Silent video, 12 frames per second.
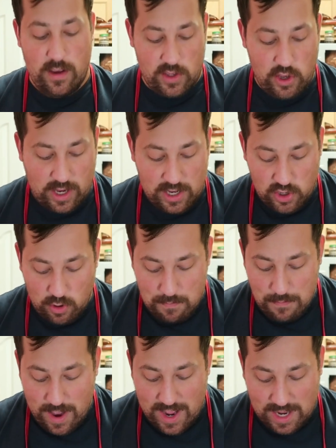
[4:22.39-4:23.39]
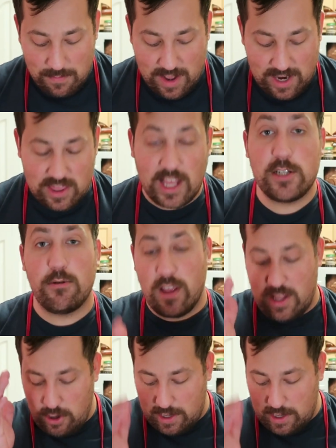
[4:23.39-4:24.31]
you can do many, many things with it.